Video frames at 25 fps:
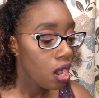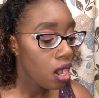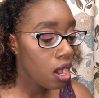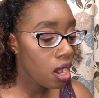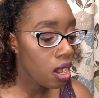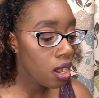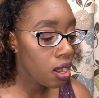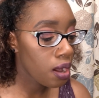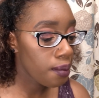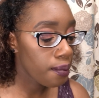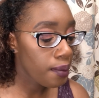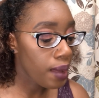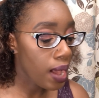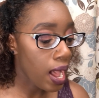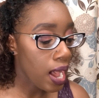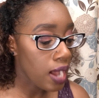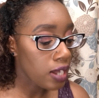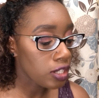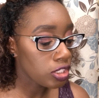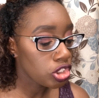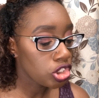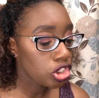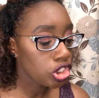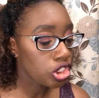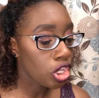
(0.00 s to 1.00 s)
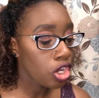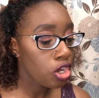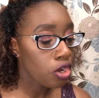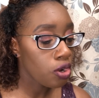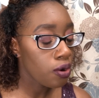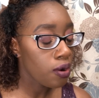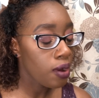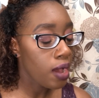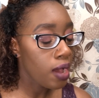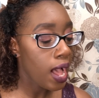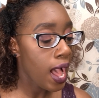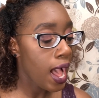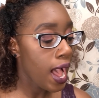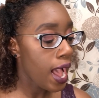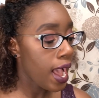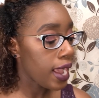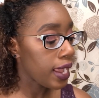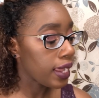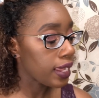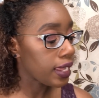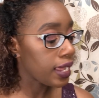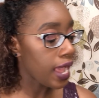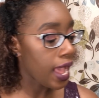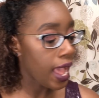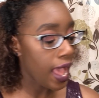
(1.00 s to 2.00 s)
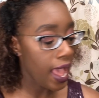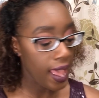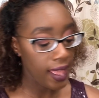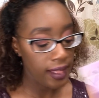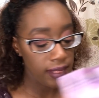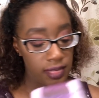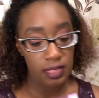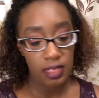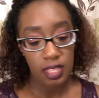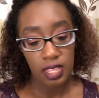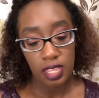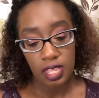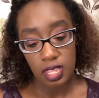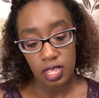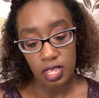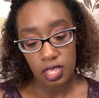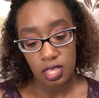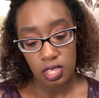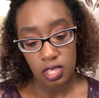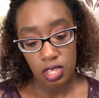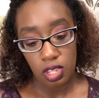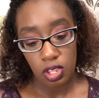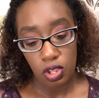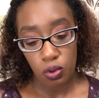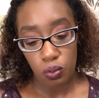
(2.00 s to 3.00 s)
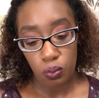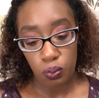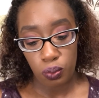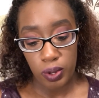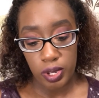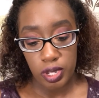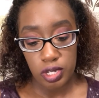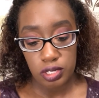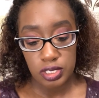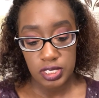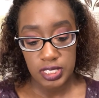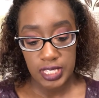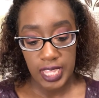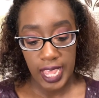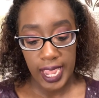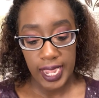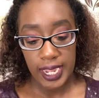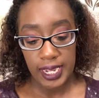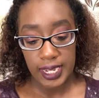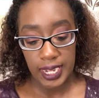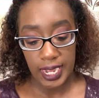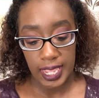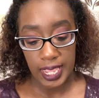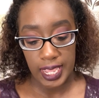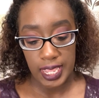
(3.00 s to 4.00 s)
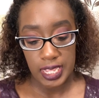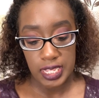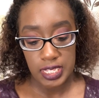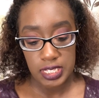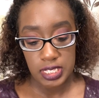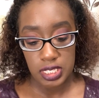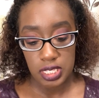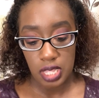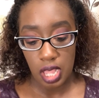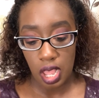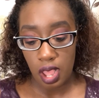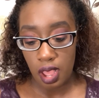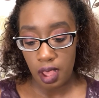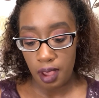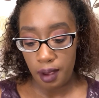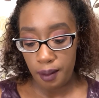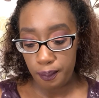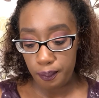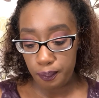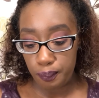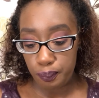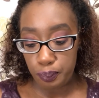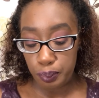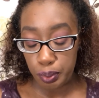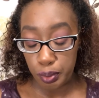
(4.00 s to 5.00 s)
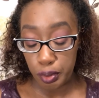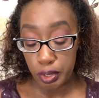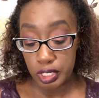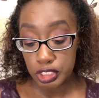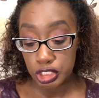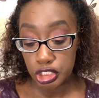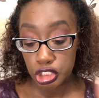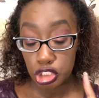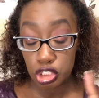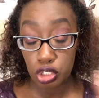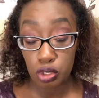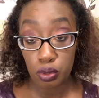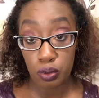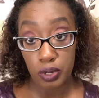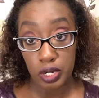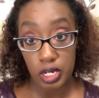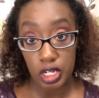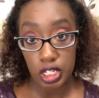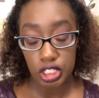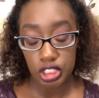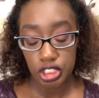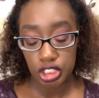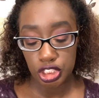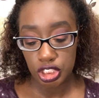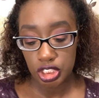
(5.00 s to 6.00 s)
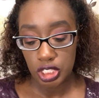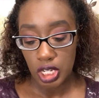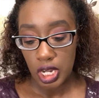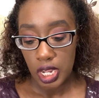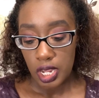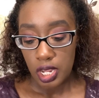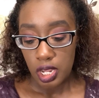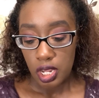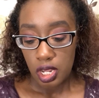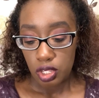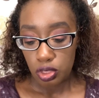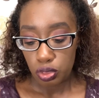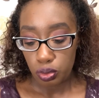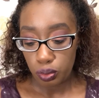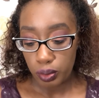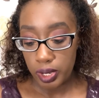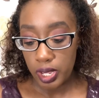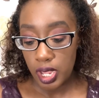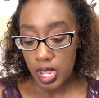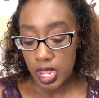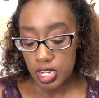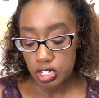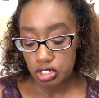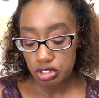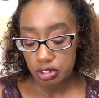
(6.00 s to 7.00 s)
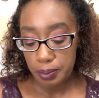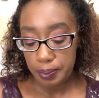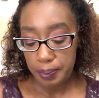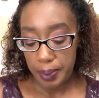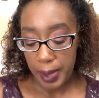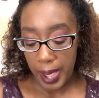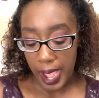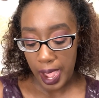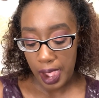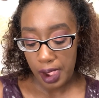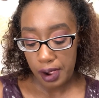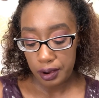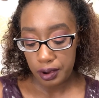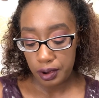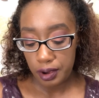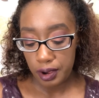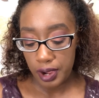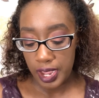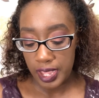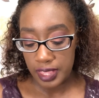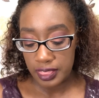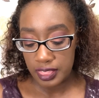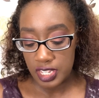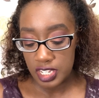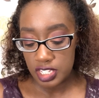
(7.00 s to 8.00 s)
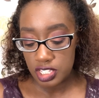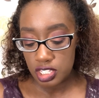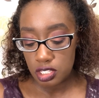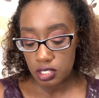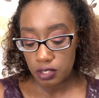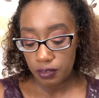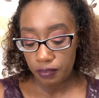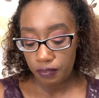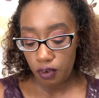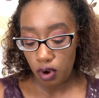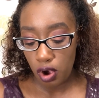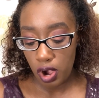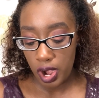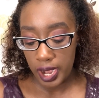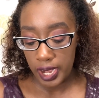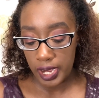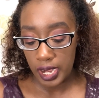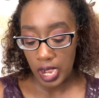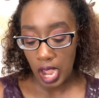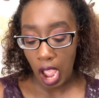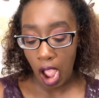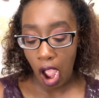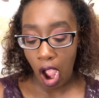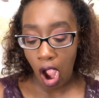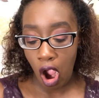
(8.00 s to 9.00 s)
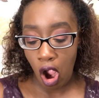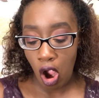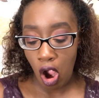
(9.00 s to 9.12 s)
Also, I got the Real Techniques Brush Crush 300 powder, and this is for an